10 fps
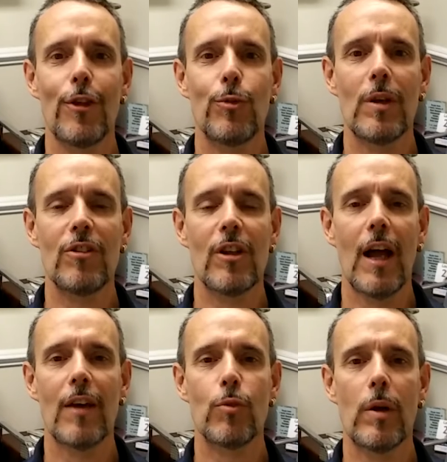This week's
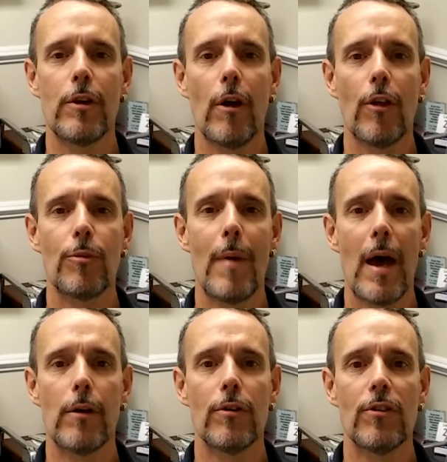class, When Your Health
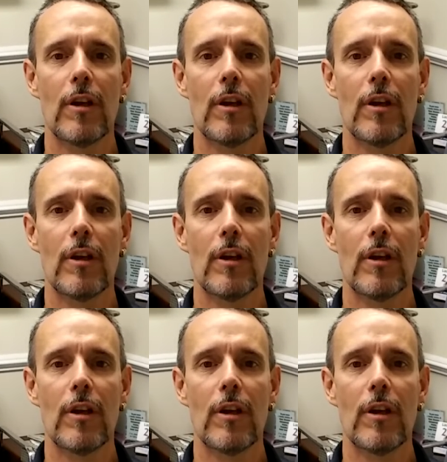Matters,